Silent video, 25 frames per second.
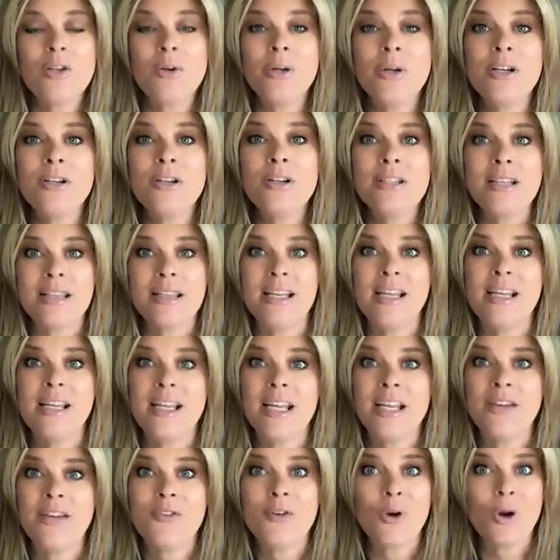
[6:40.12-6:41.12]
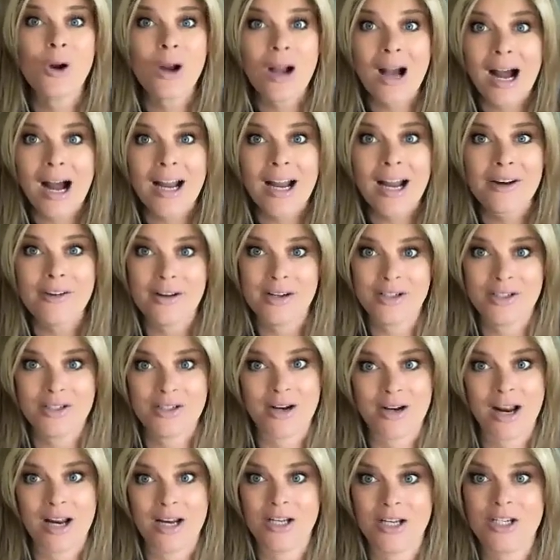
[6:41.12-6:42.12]
So here's the thing, if your hiring
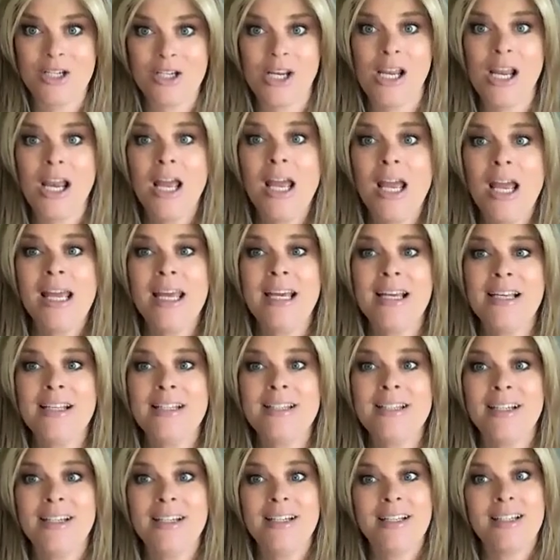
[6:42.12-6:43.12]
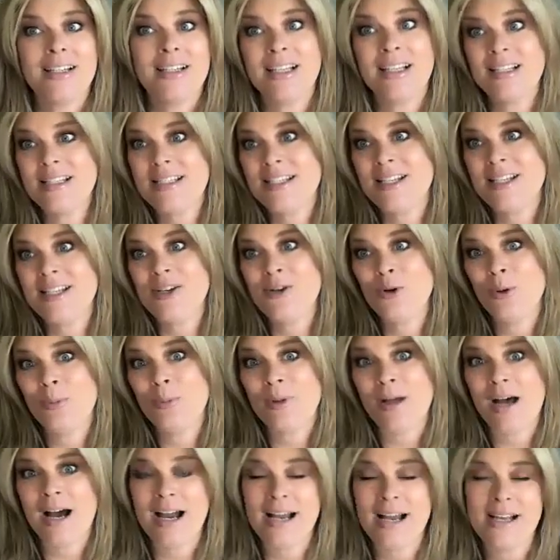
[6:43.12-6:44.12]
strategy is, "let's see who
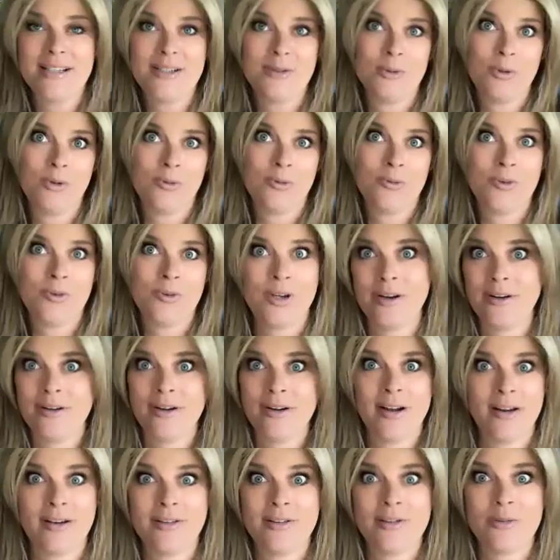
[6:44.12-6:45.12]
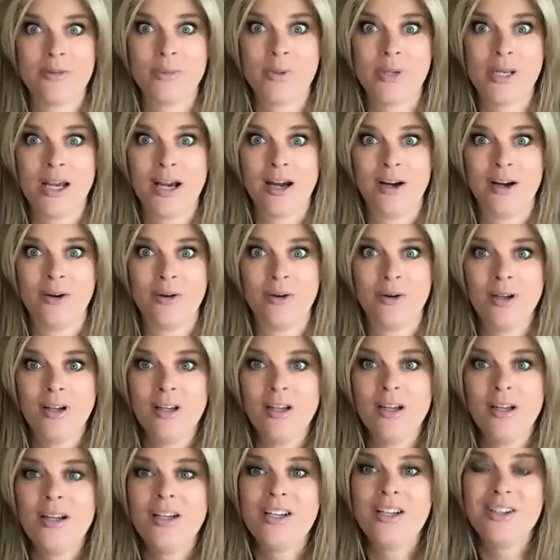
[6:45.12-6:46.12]
applies and we'll figure out as we go,"
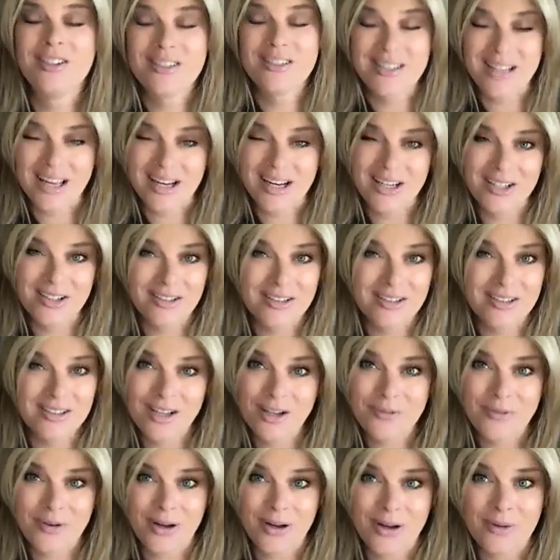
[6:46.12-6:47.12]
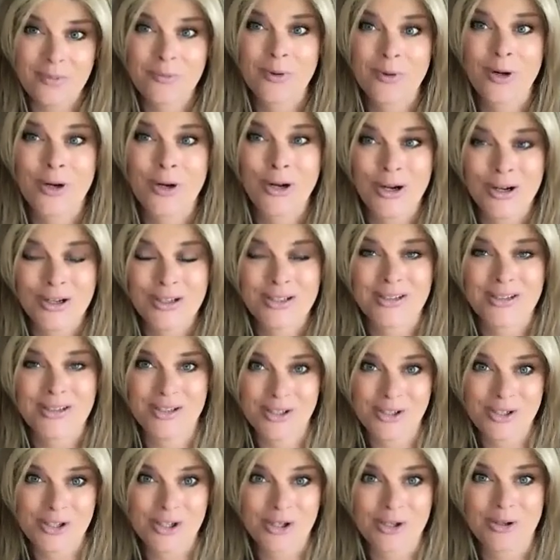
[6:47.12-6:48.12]
you're setting yourself up for
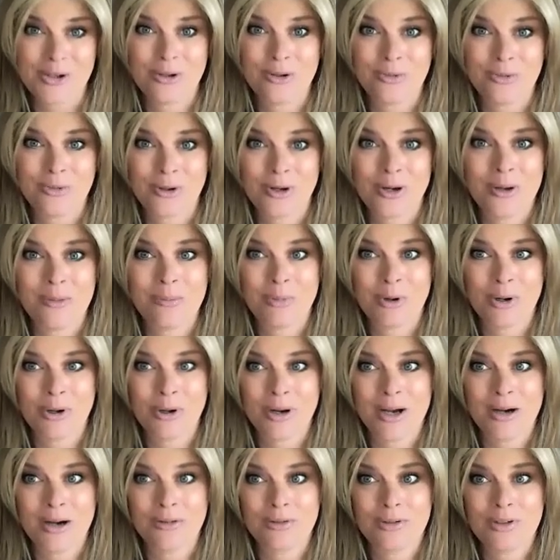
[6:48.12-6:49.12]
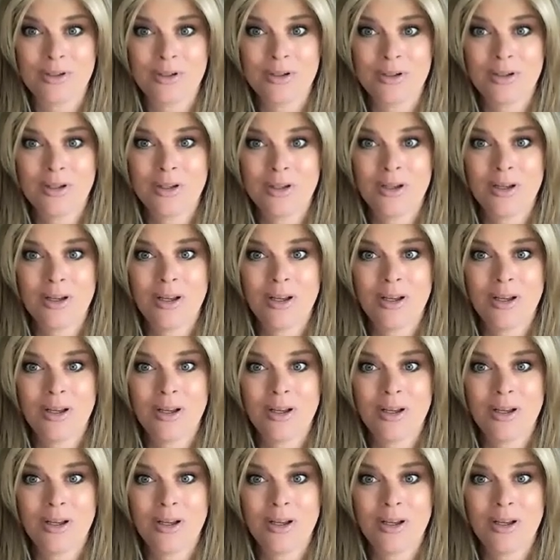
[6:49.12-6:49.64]
constant turnover and burnout.